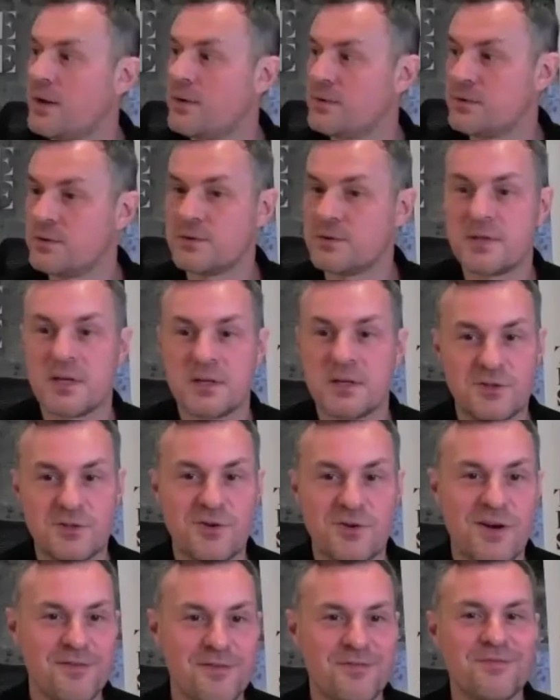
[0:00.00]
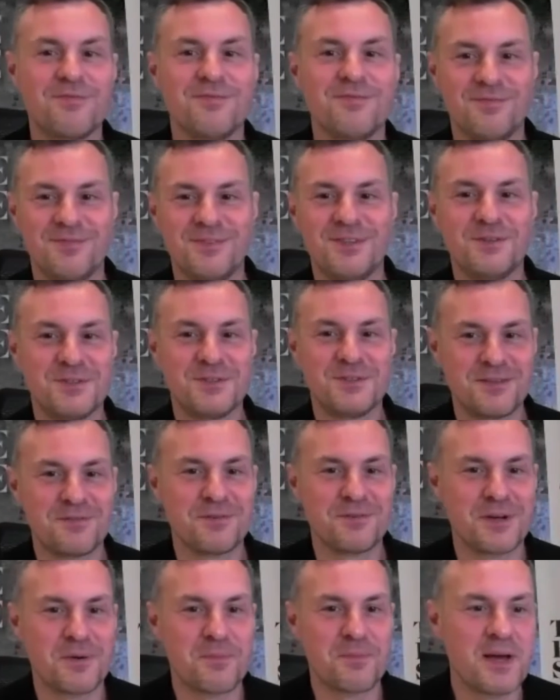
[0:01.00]
use that to drive you
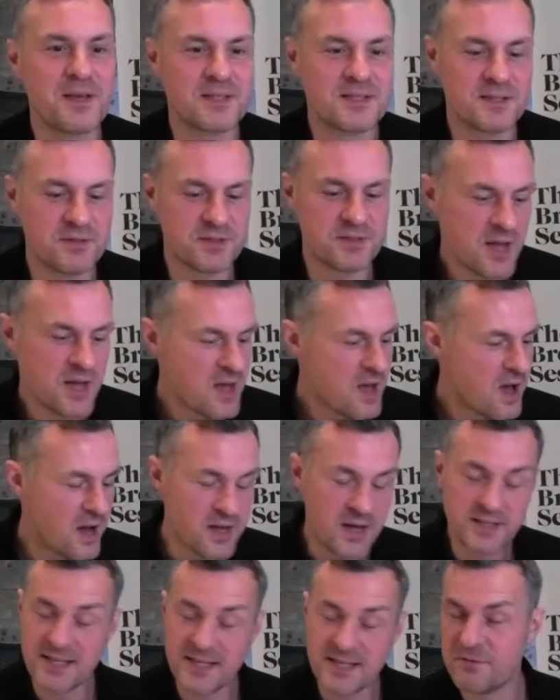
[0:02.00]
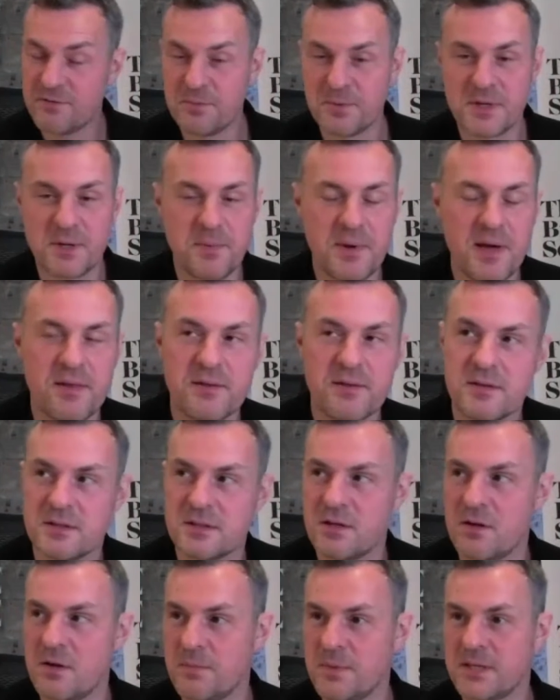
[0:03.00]
delivering a better series. I tell everybody about
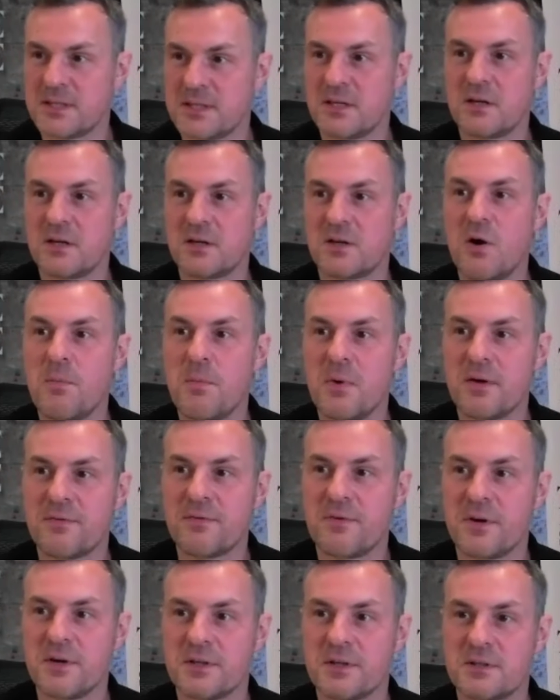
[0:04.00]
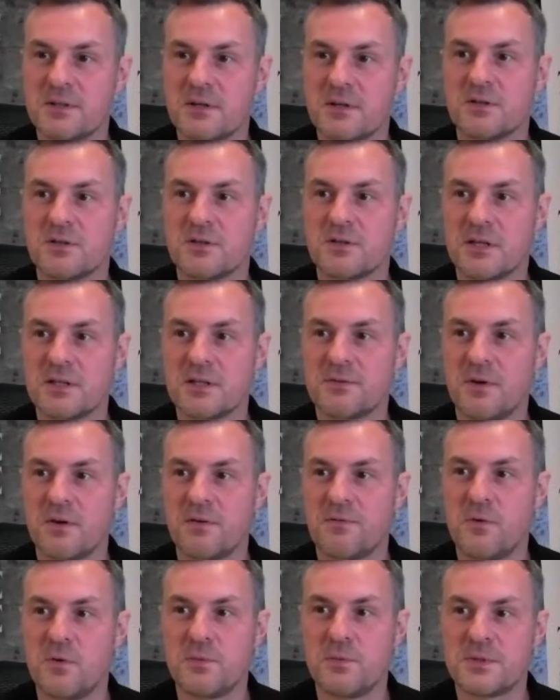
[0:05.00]
the time actually I got my first kind of
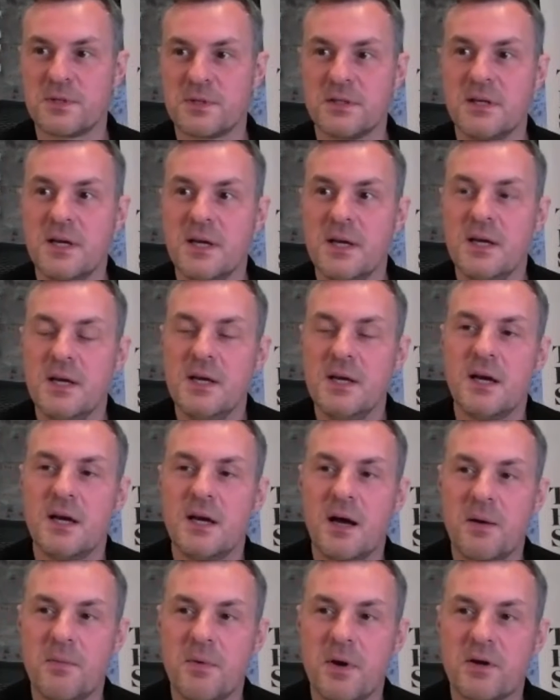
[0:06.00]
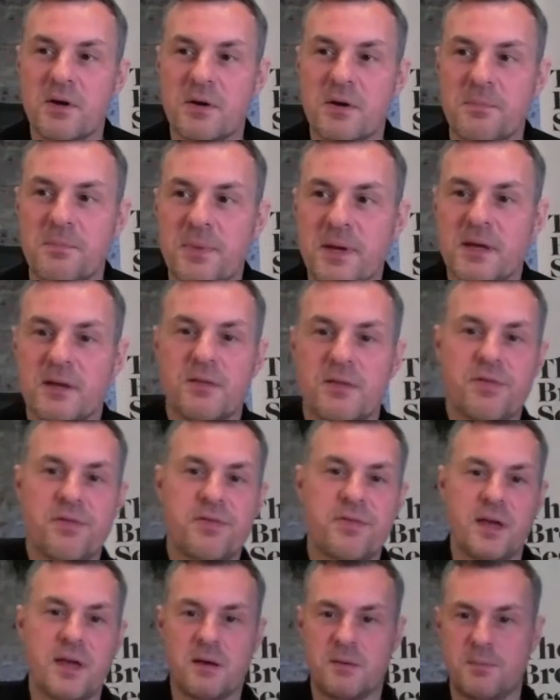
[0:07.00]
transfer forms, and I got a big,
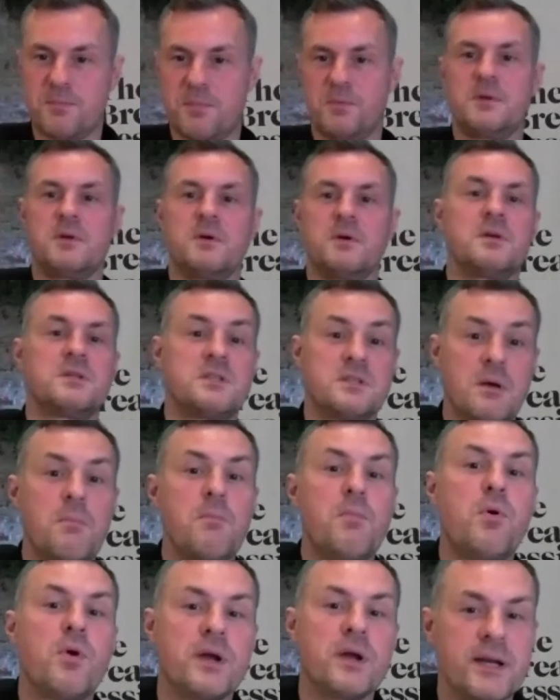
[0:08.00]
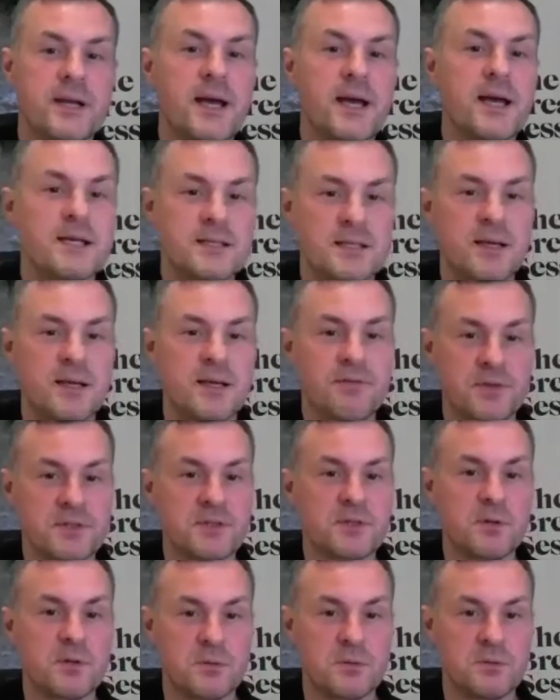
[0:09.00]
thick. At some point it has to get
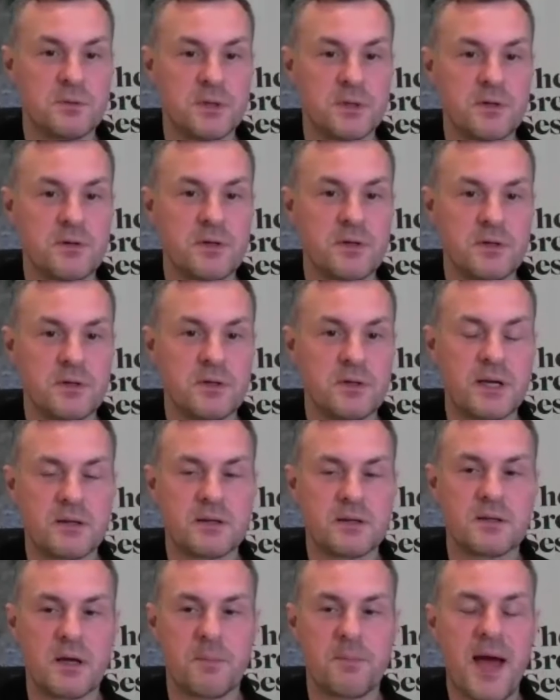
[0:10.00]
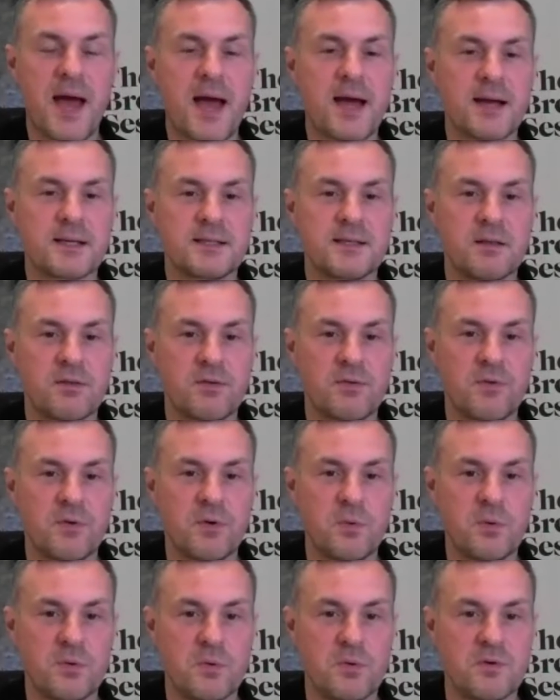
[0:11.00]
physical. You get a pack sent
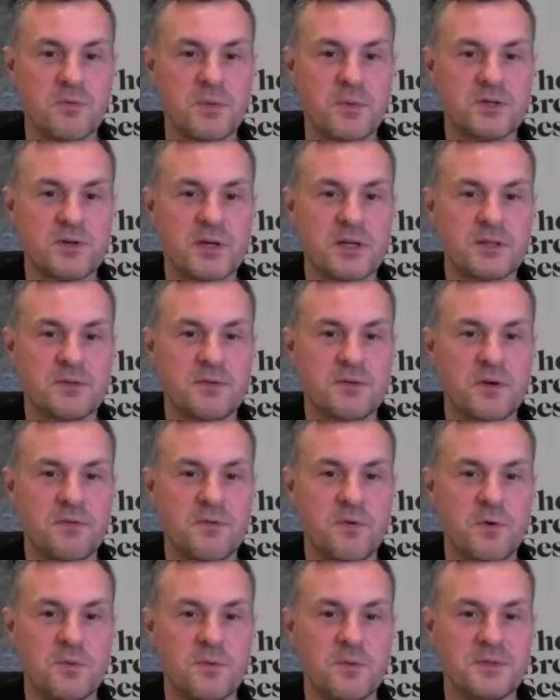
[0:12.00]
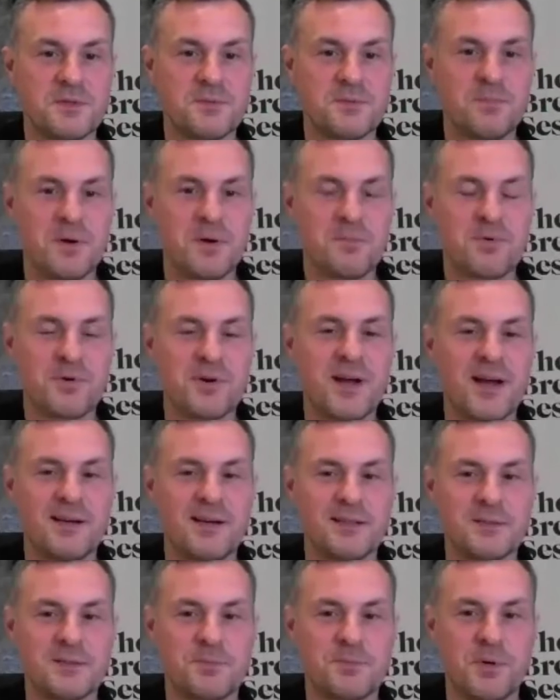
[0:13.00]
through with all of my transfer forms, but
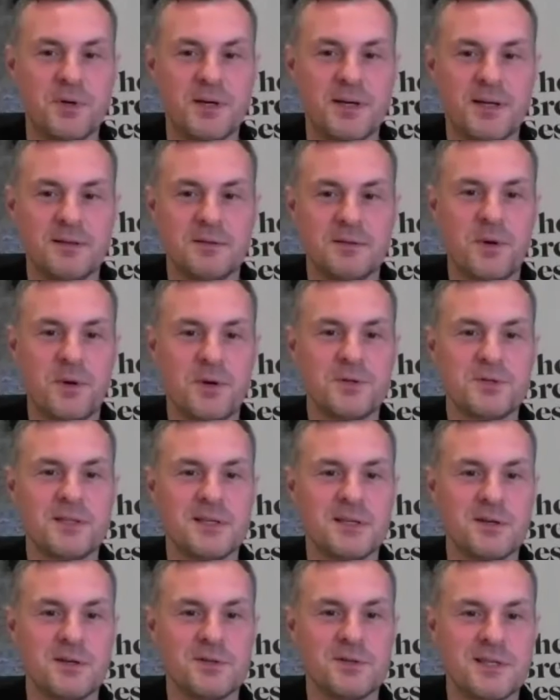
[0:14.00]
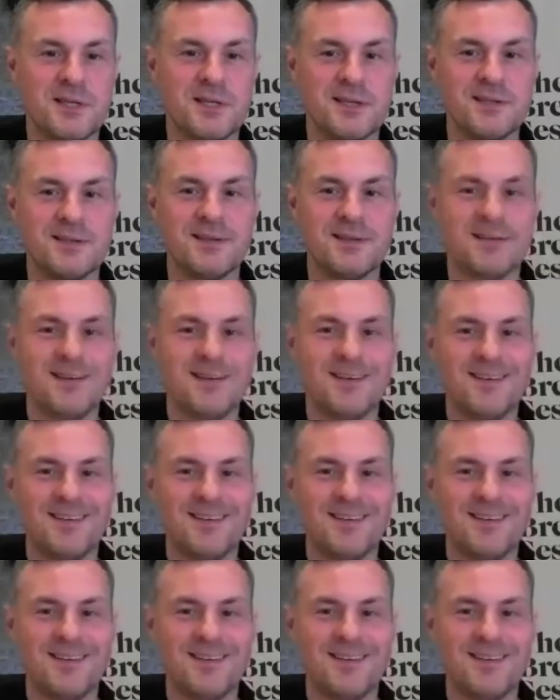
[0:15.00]
Priyal had put little post-it notes in,